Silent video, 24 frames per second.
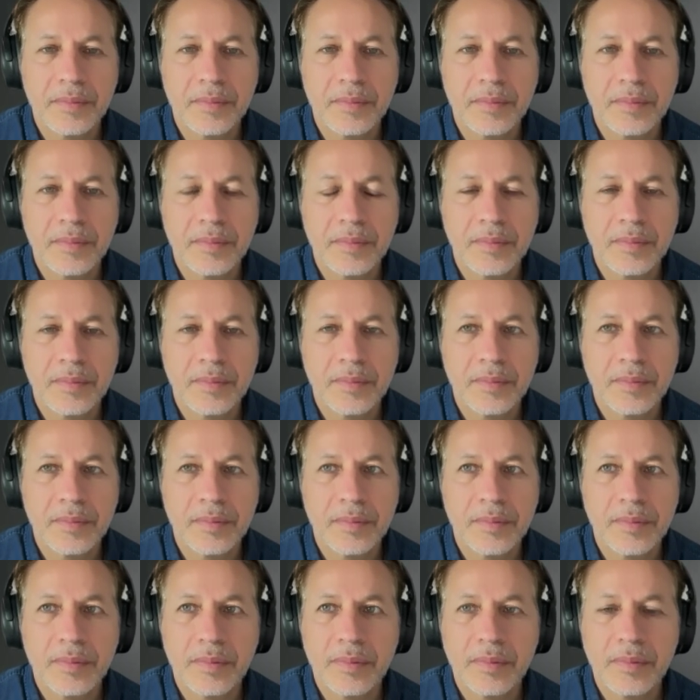
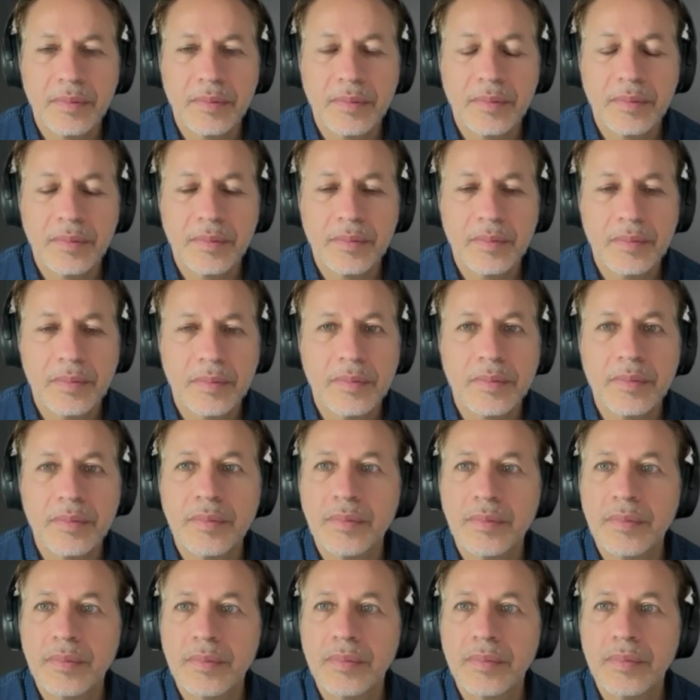
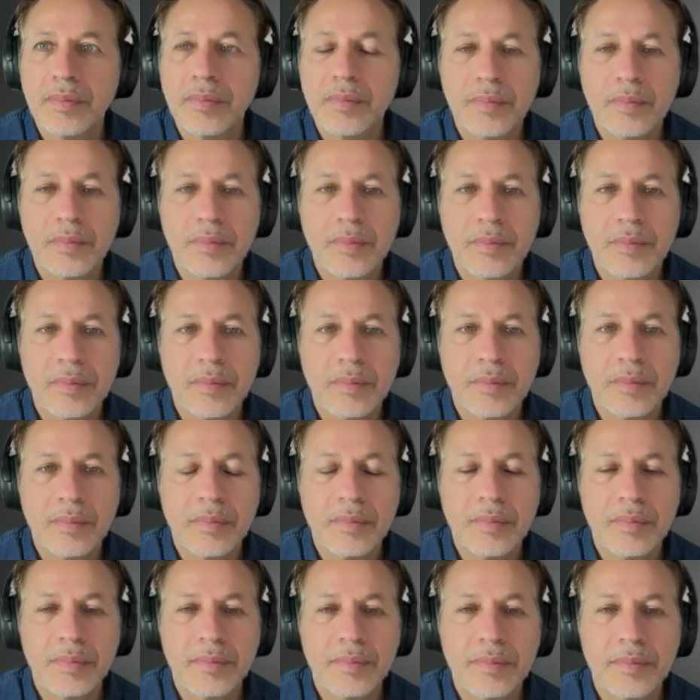
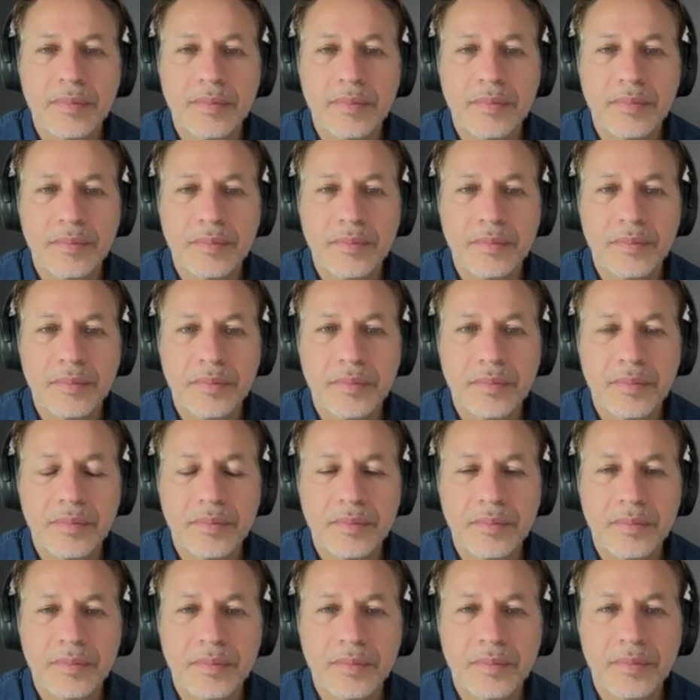
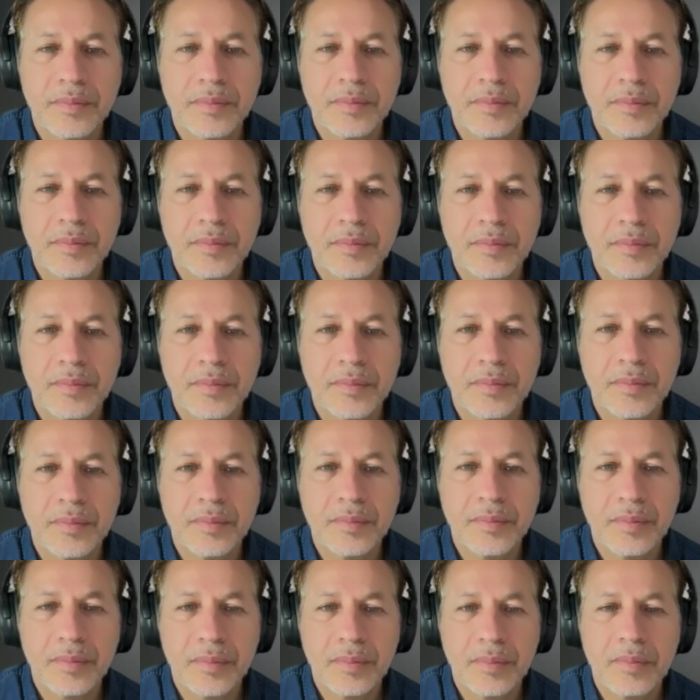
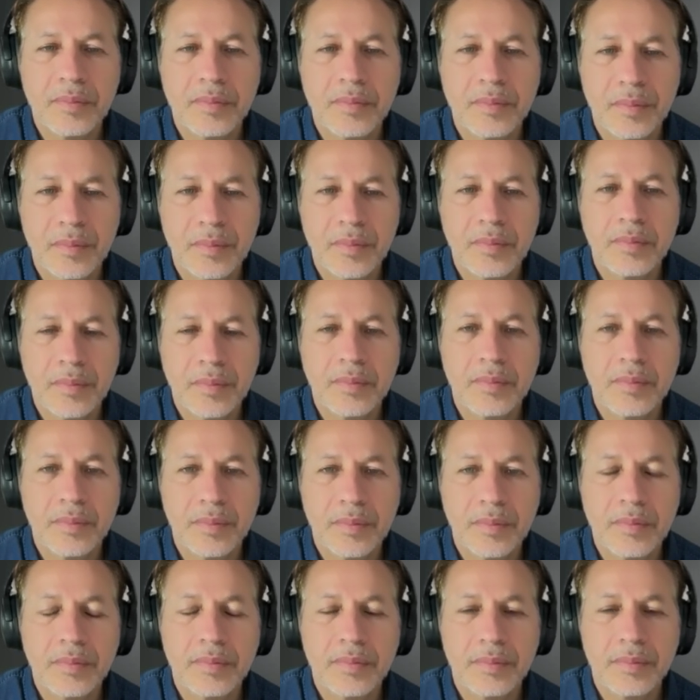
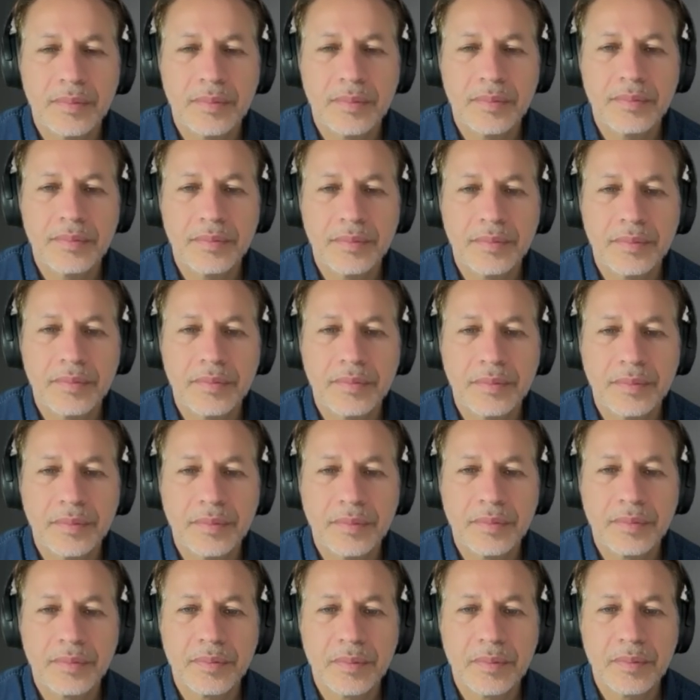
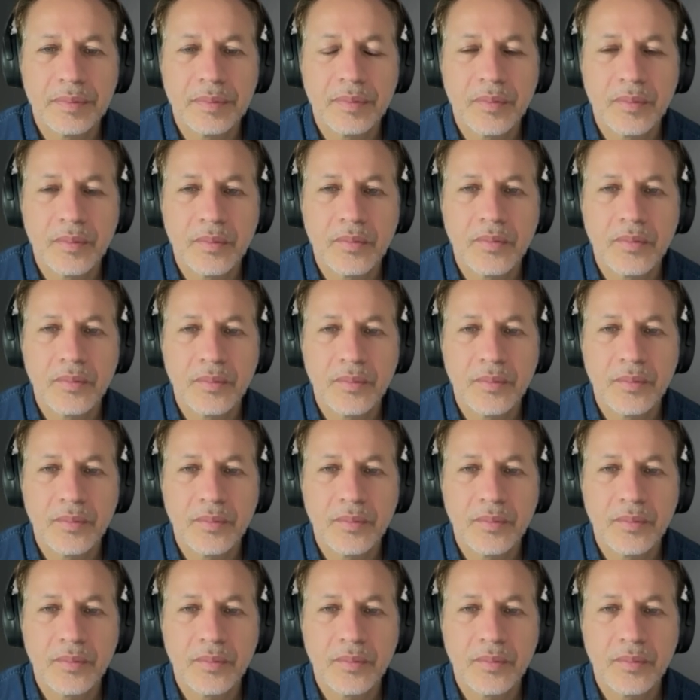[no speech]